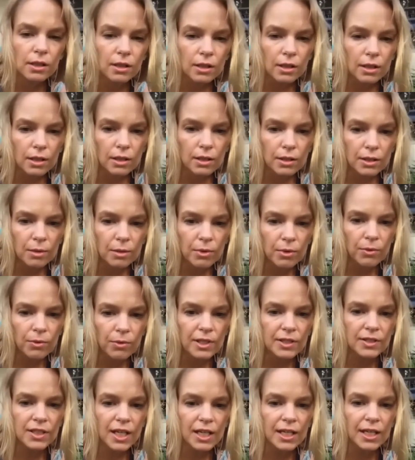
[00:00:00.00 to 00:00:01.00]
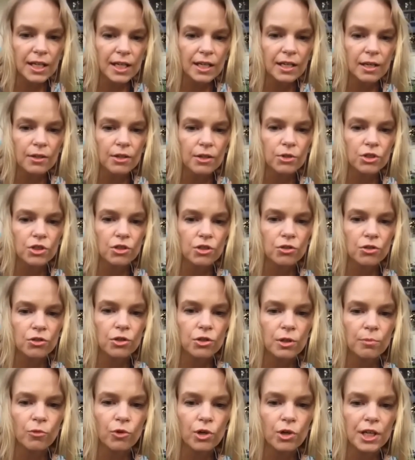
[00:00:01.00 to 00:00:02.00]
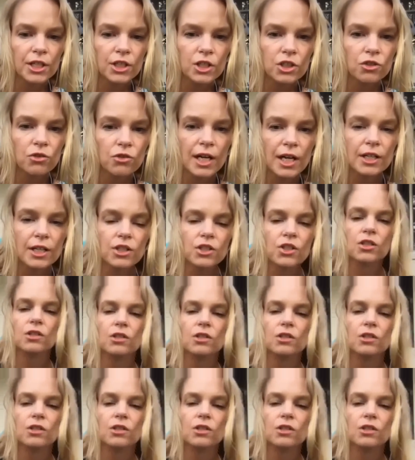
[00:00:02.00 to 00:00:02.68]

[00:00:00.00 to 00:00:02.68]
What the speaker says: Give me 1 second. I want you to do a good morning stretch,